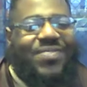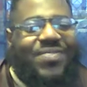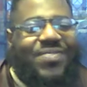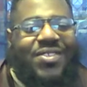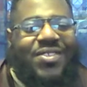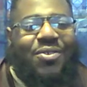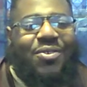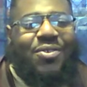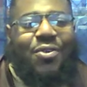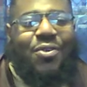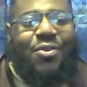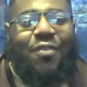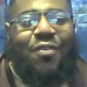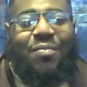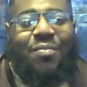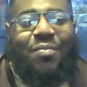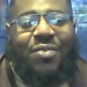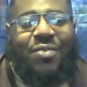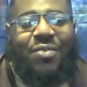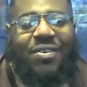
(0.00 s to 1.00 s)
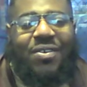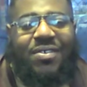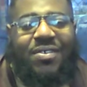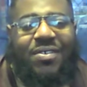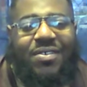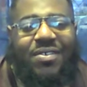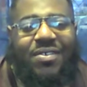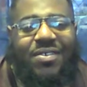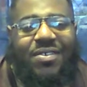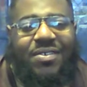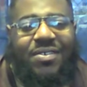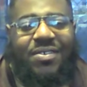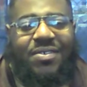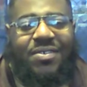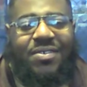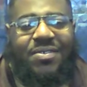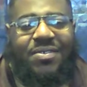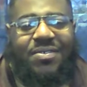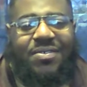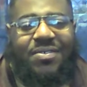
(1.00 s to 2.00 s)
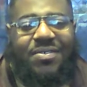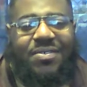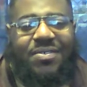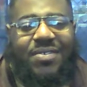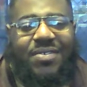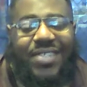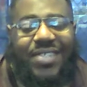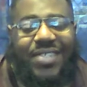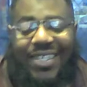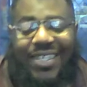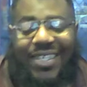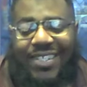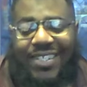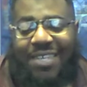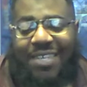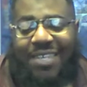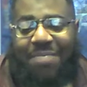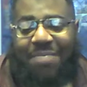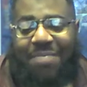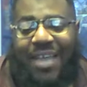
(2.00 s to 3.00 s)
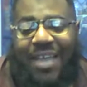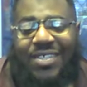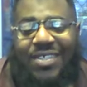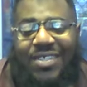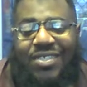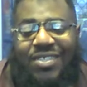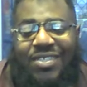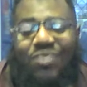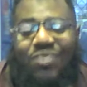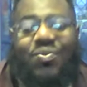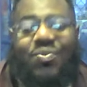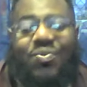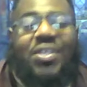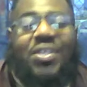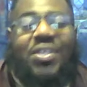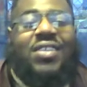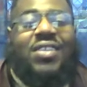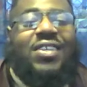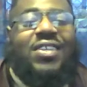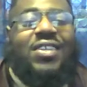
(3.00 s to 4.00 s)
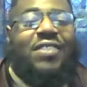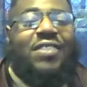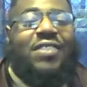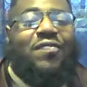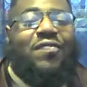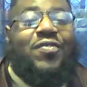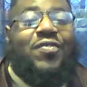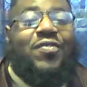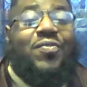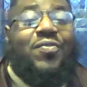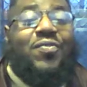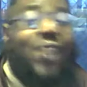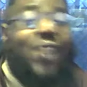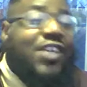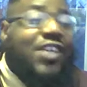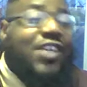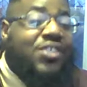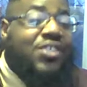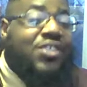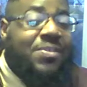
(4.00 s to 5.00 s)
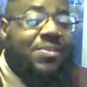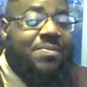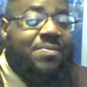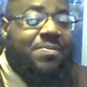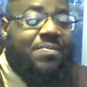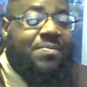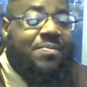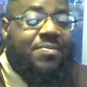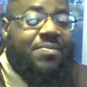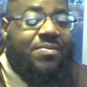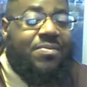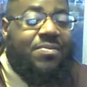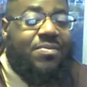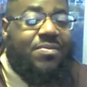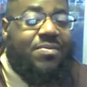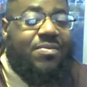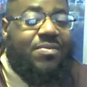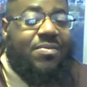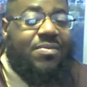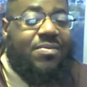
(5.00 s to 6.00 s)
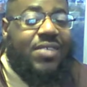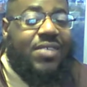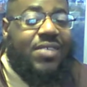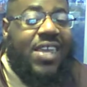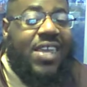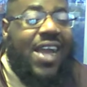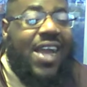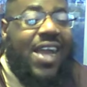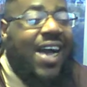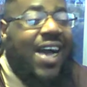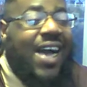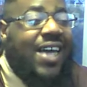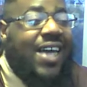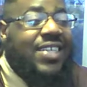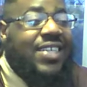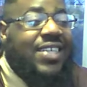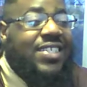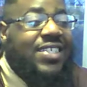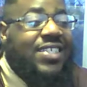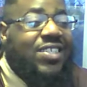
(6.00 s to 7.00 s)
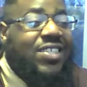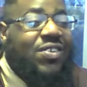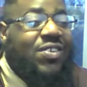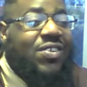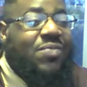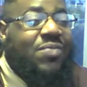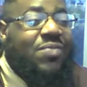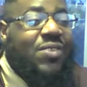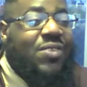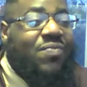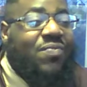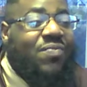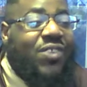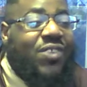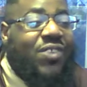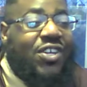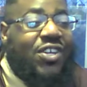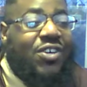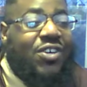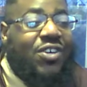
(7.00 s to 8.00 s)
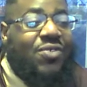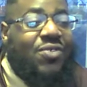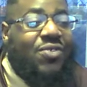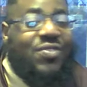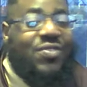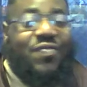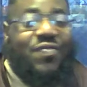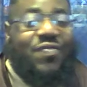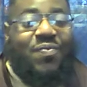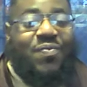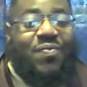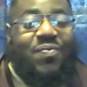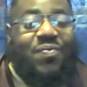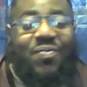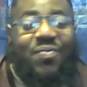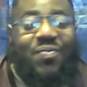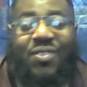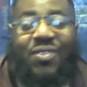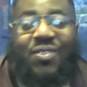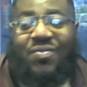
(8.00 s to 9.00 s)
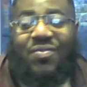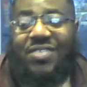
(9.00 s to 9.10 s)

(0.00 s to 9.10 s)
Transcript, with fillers: don't go overboard. Like I said, the masculine's really looking for direction. And how he's learning what where to go is from